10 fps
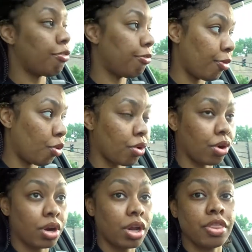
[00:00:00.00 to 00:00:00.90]

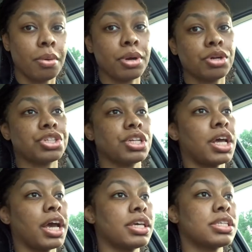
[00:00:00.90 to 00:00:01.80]
for the
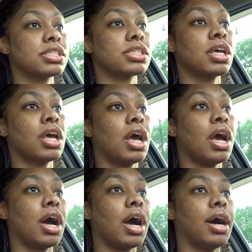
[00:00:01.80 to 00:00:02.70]
merchandise.
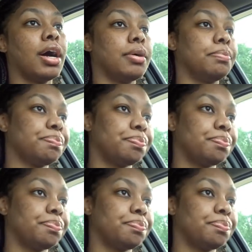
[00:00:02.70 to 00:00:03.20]
Um,